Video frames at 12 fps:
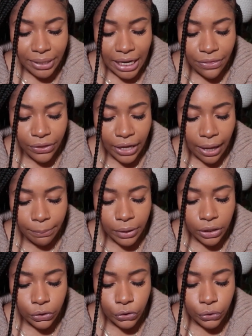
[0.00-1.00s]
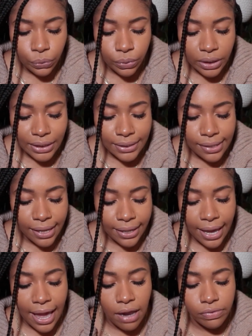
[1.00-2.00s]
but I think I'm gonna do this
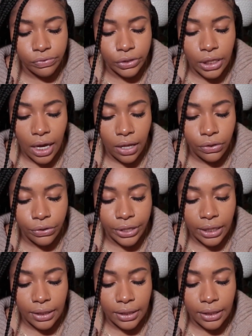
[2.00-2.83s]
like every other day.